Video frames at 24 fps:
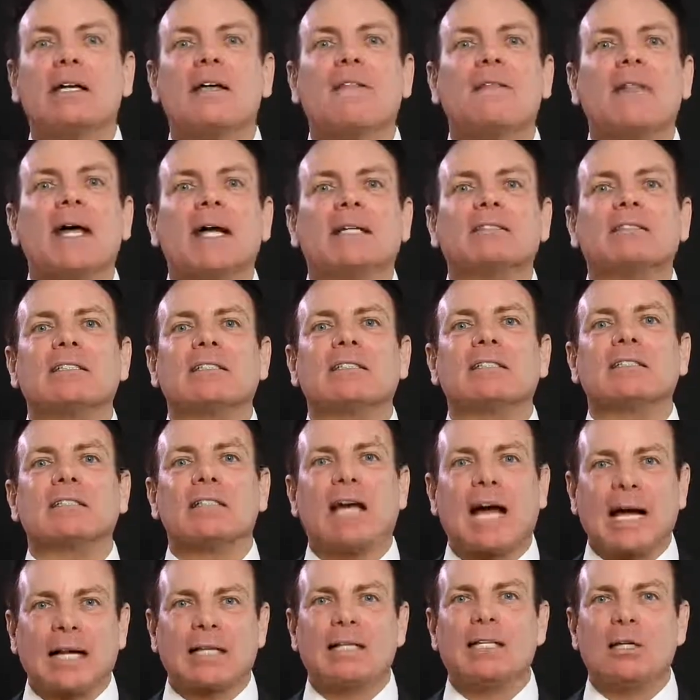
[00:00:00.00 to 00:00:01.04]
And that's
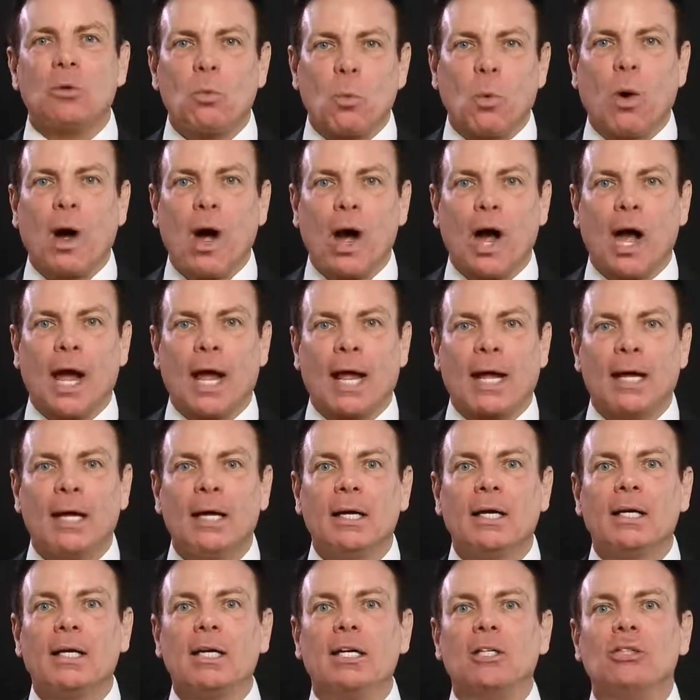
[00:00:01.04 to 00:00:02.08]
exactly why
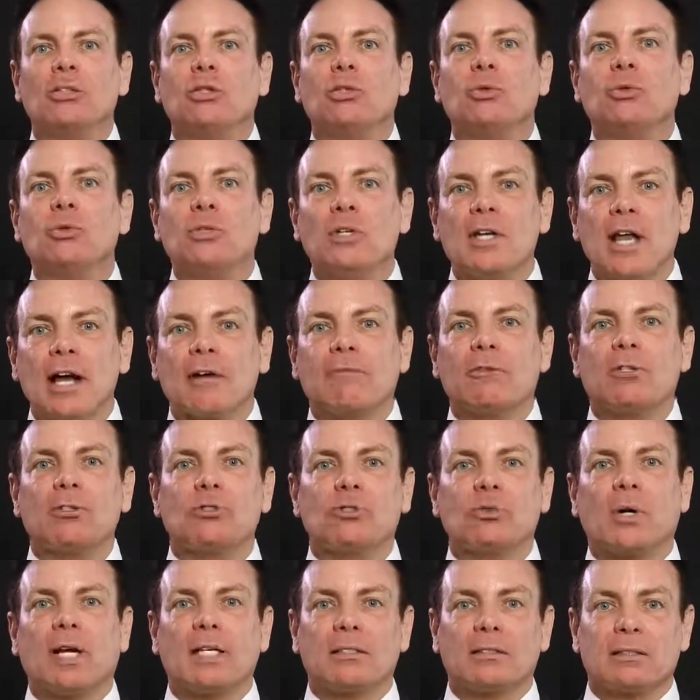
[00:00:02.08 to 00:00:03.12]
you never
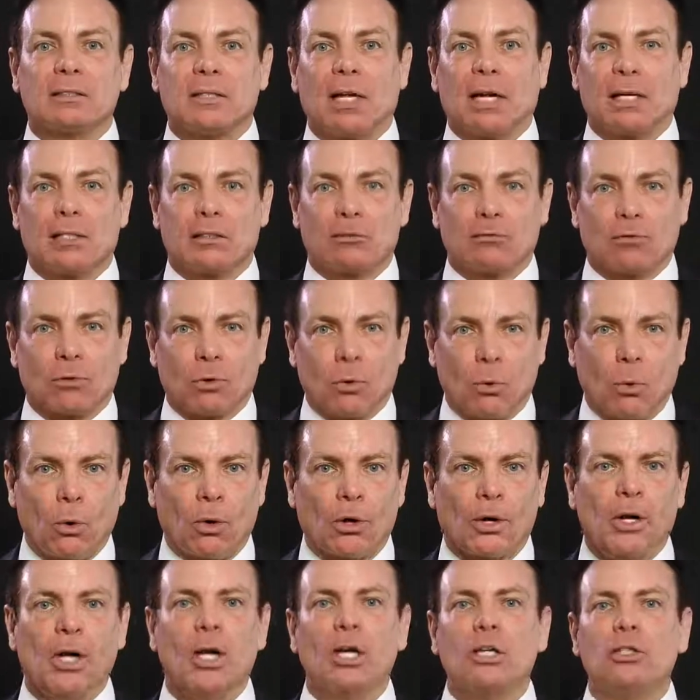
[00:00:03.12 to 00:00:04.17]
dress nice for
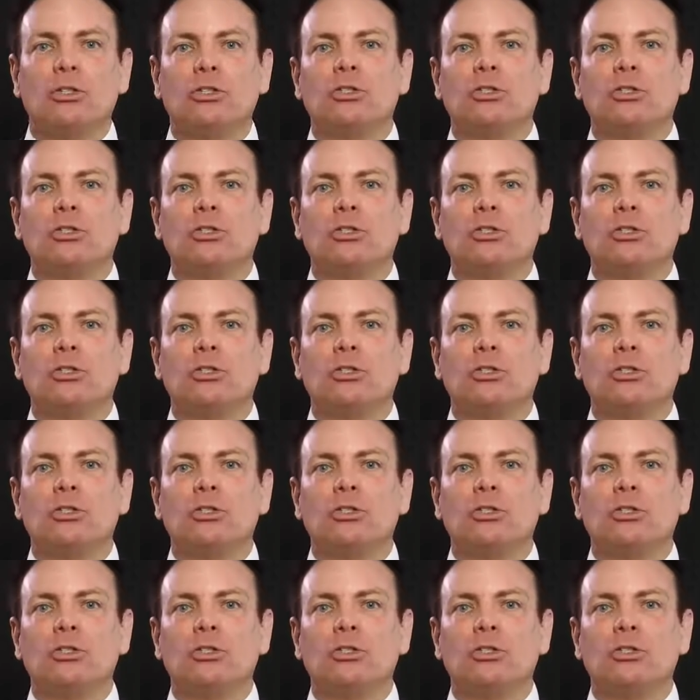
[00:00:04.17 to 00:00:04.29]
court.